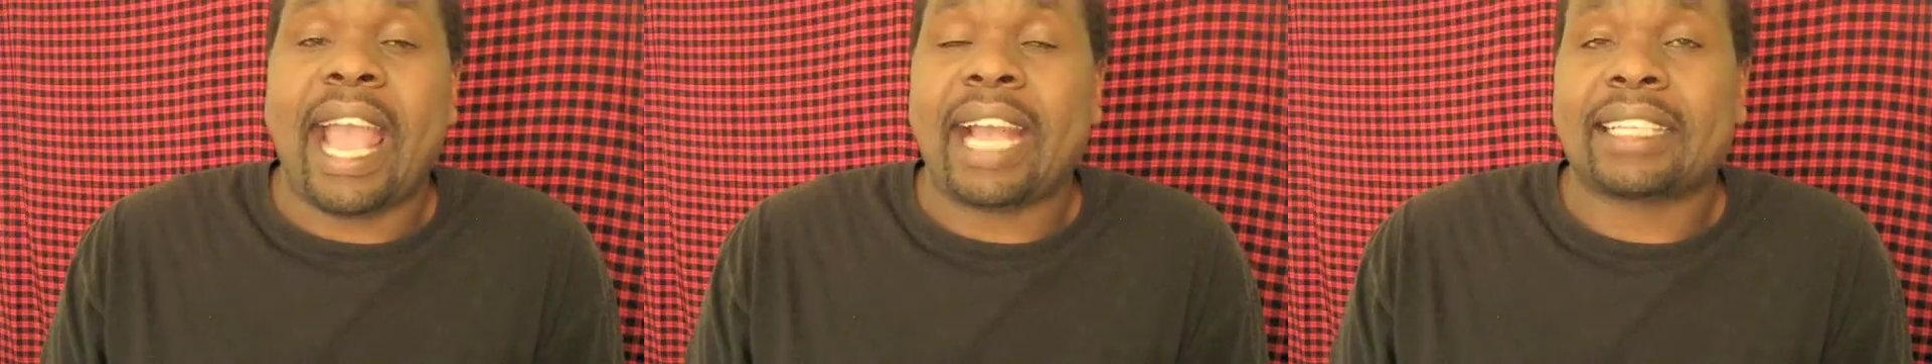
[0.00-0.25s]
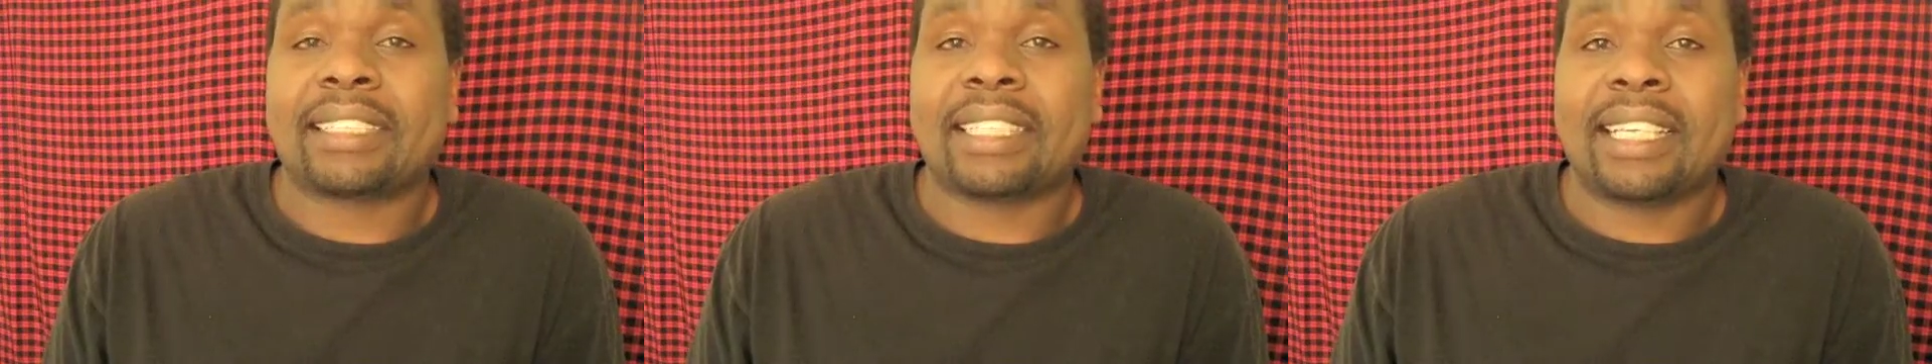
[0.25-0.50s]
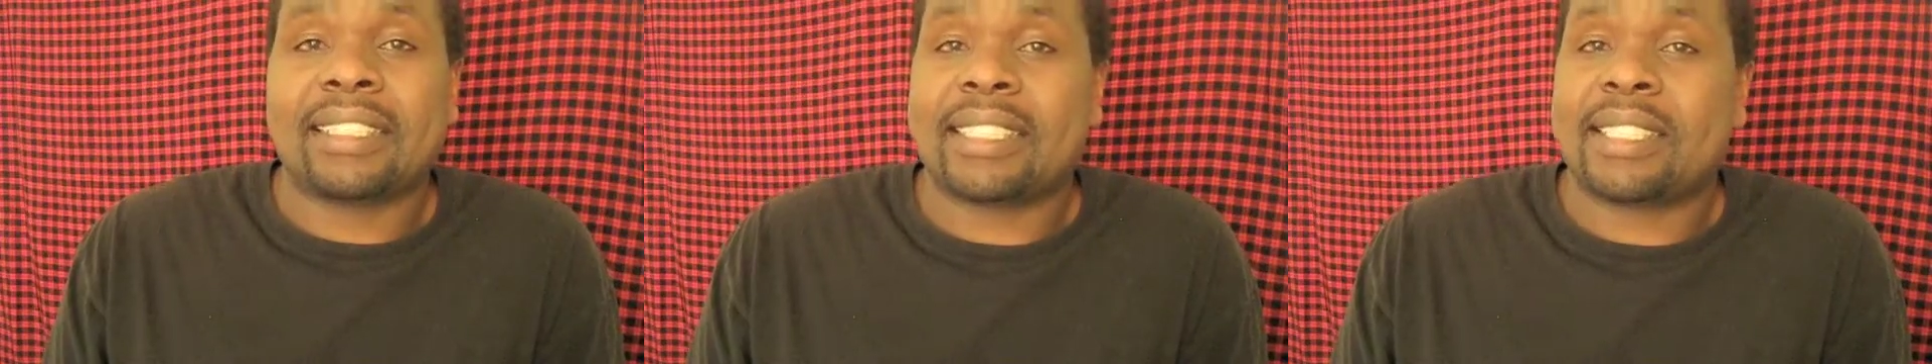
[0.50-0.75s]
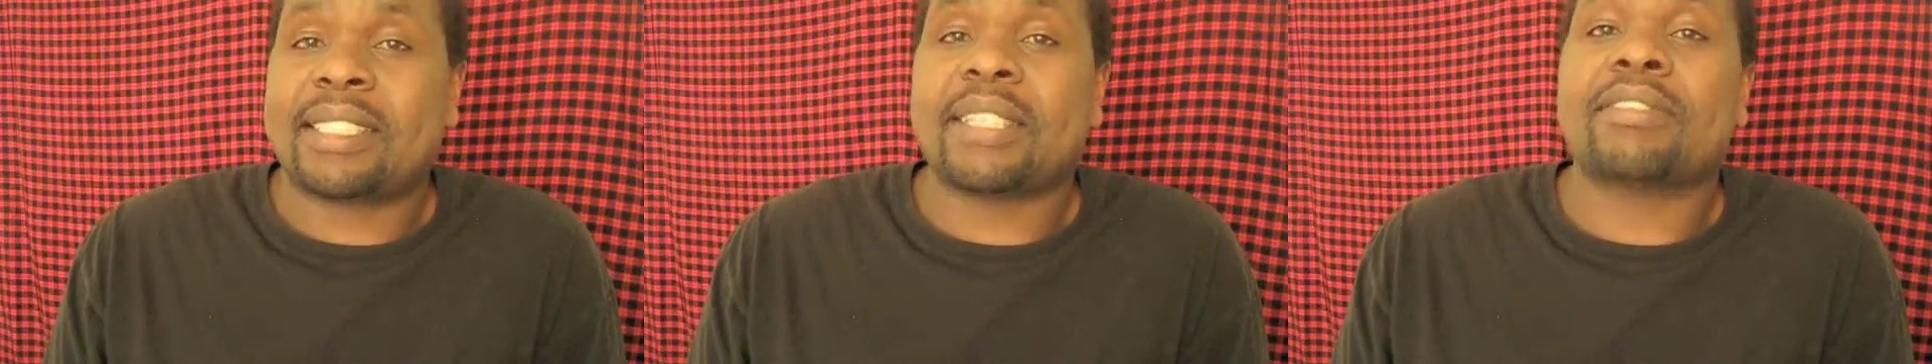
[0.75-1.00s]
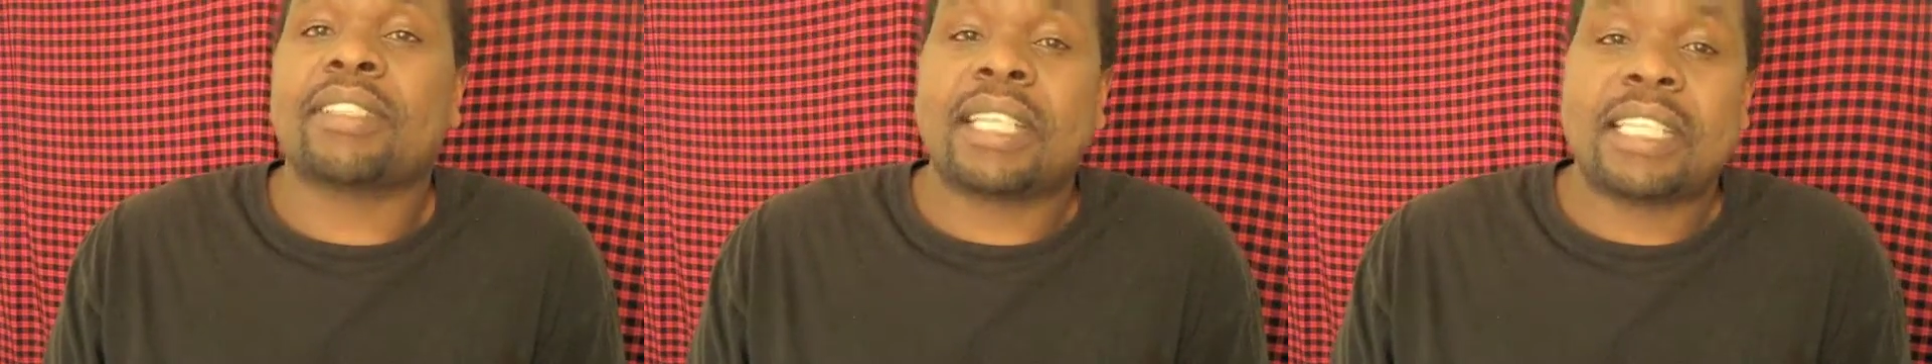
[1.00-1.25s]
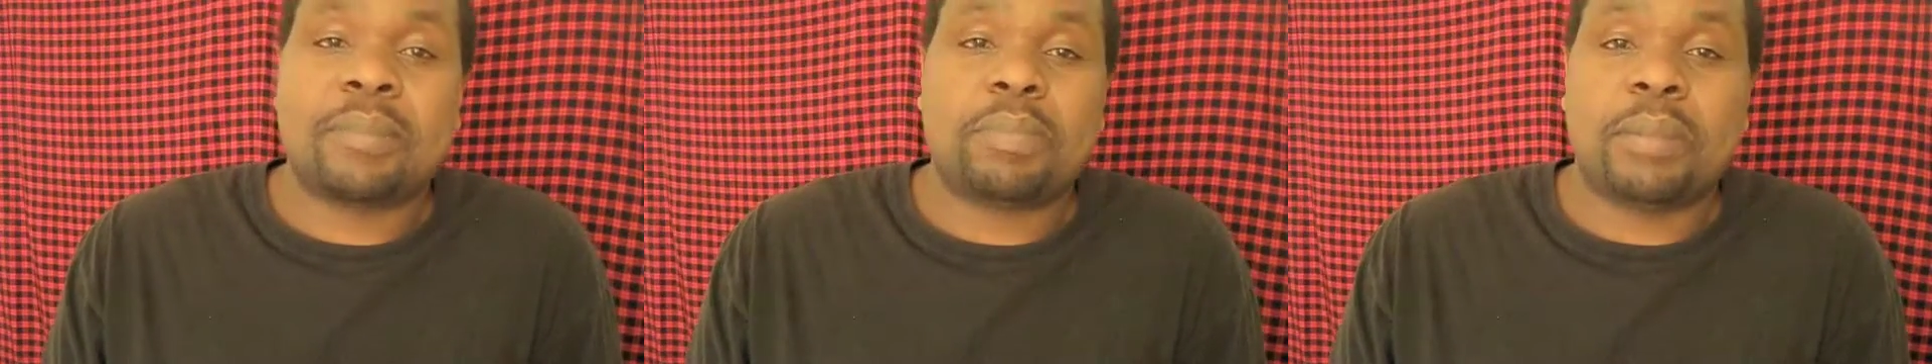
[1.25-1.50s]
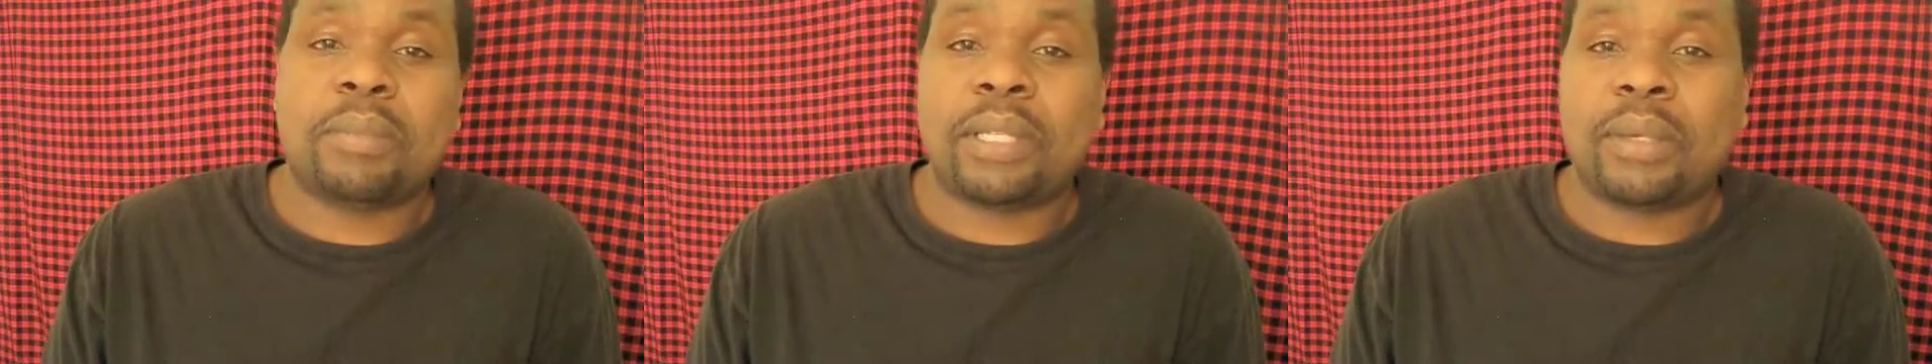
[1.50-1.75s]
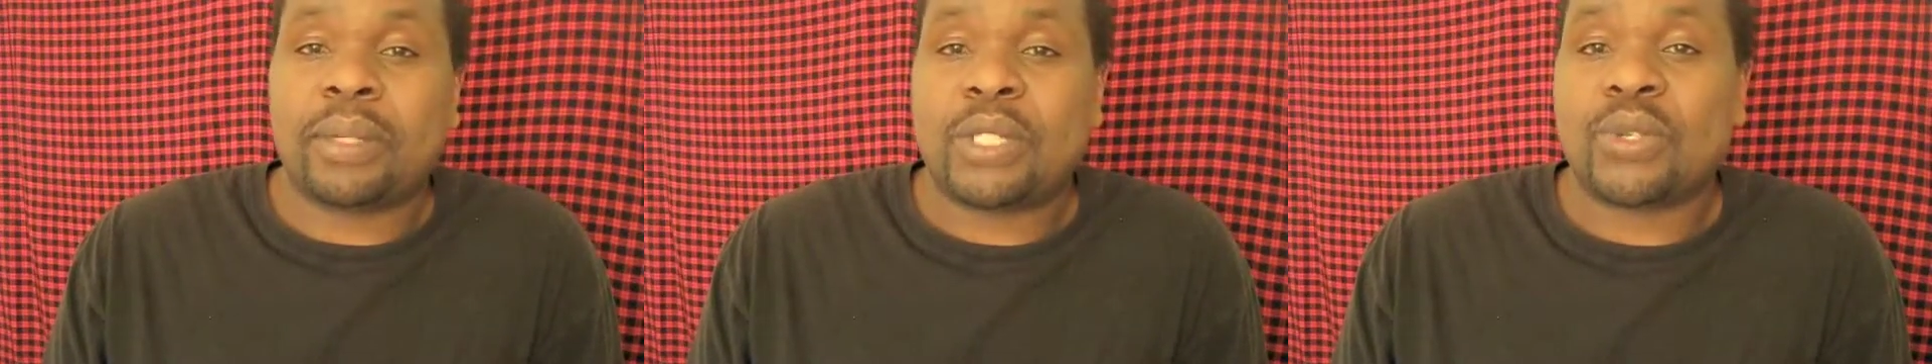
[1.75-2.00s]
act like the civilized people
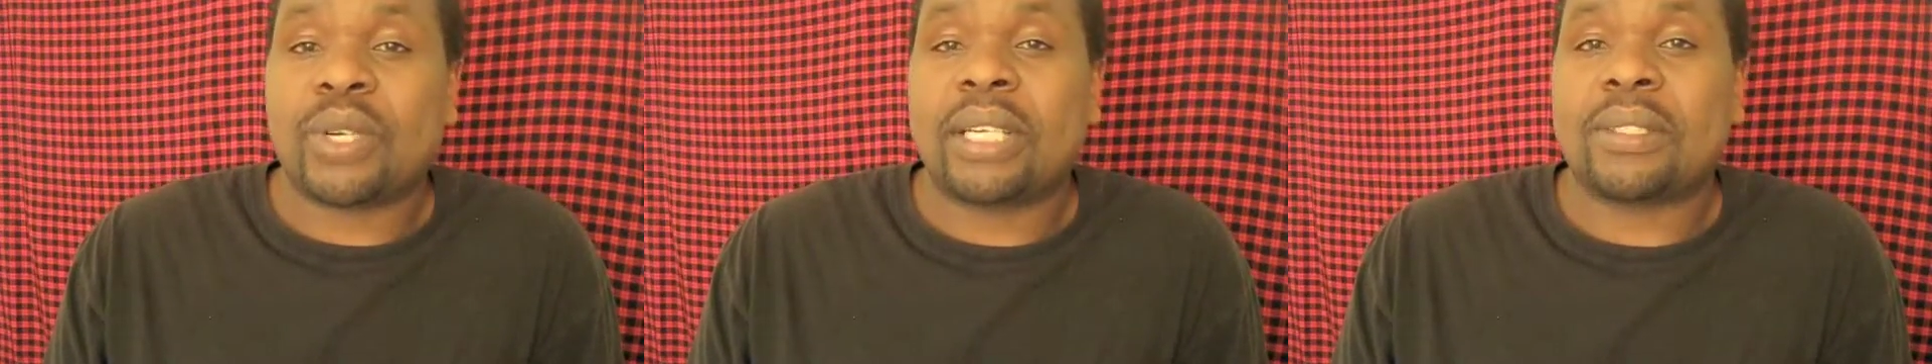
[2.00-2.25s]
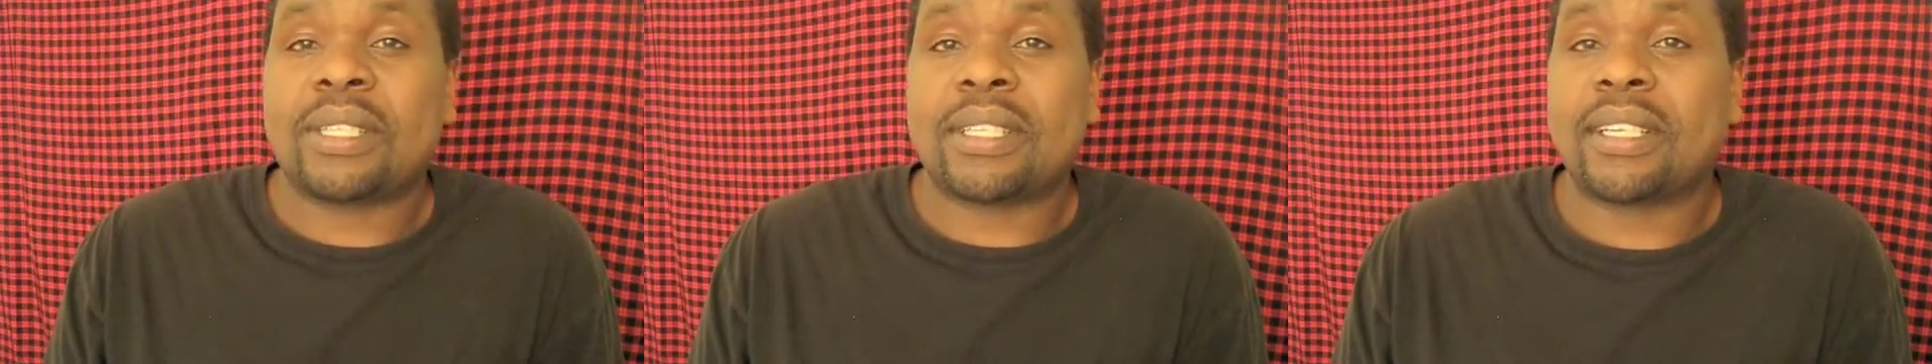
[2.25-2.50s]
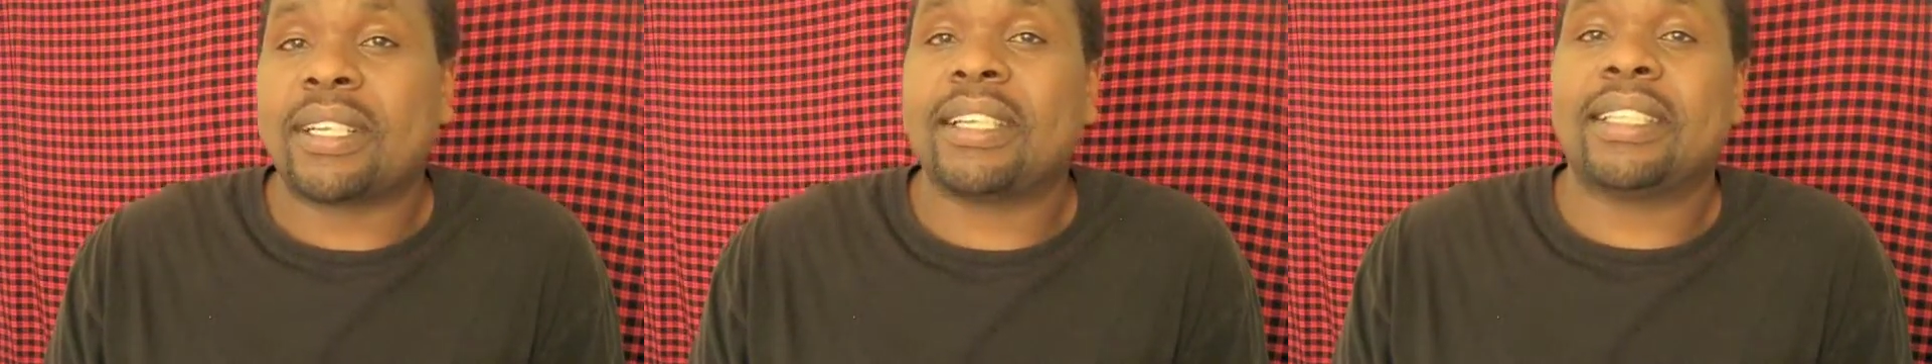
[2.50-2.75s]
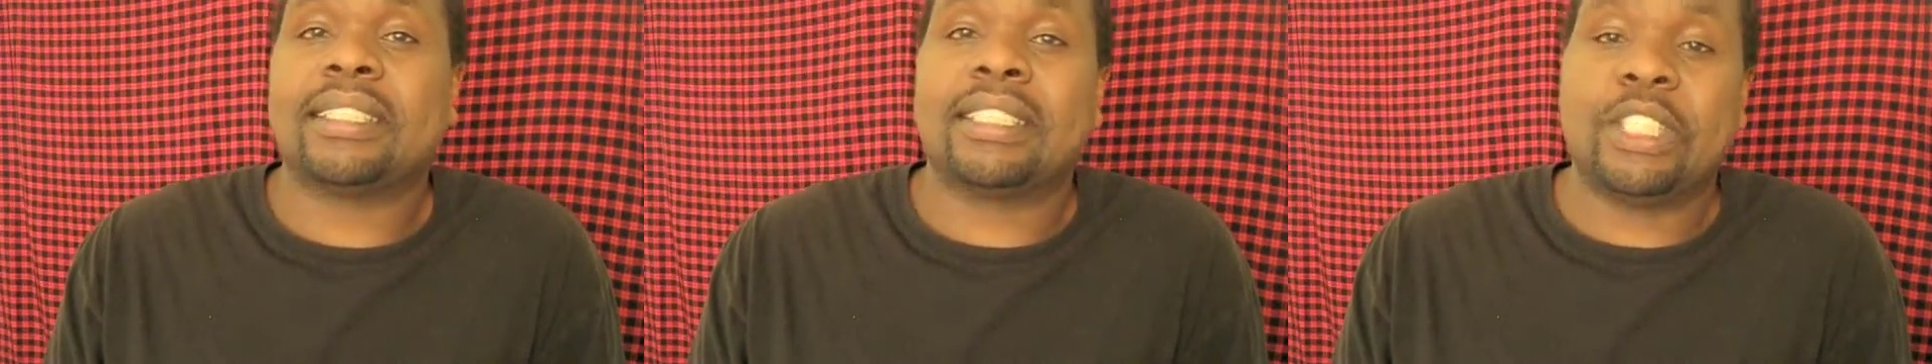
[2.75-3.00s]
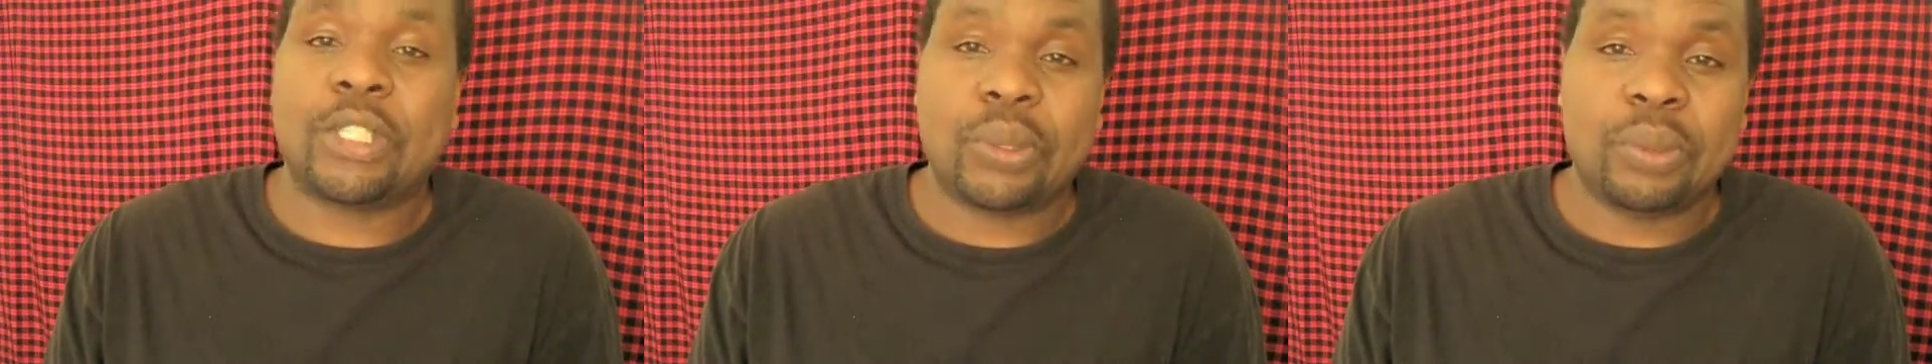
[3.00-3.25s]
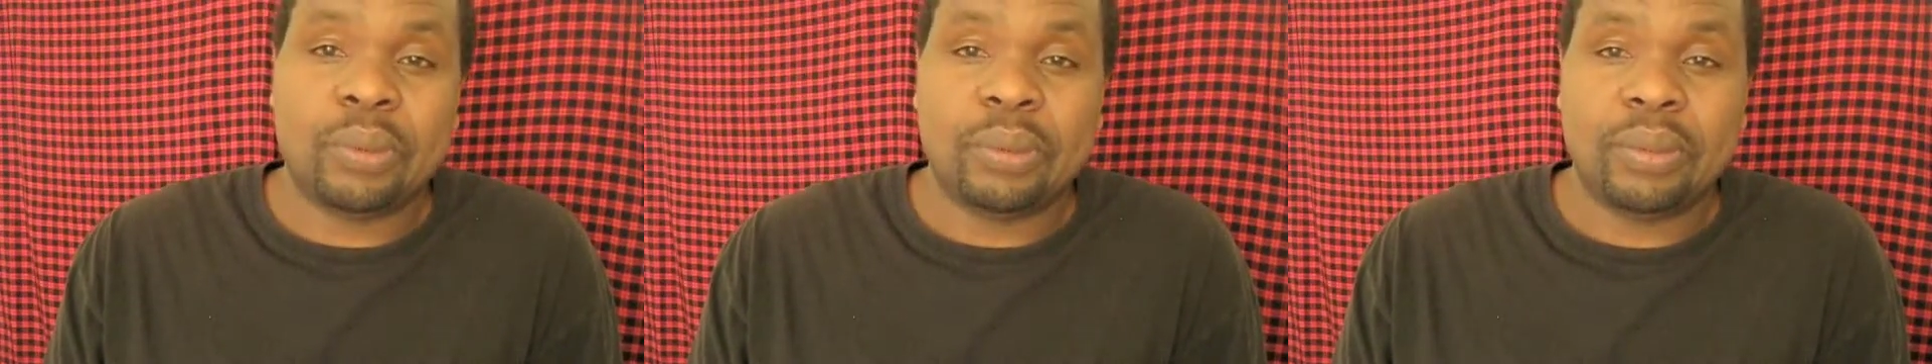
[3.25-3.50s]
they were trying to turn us into.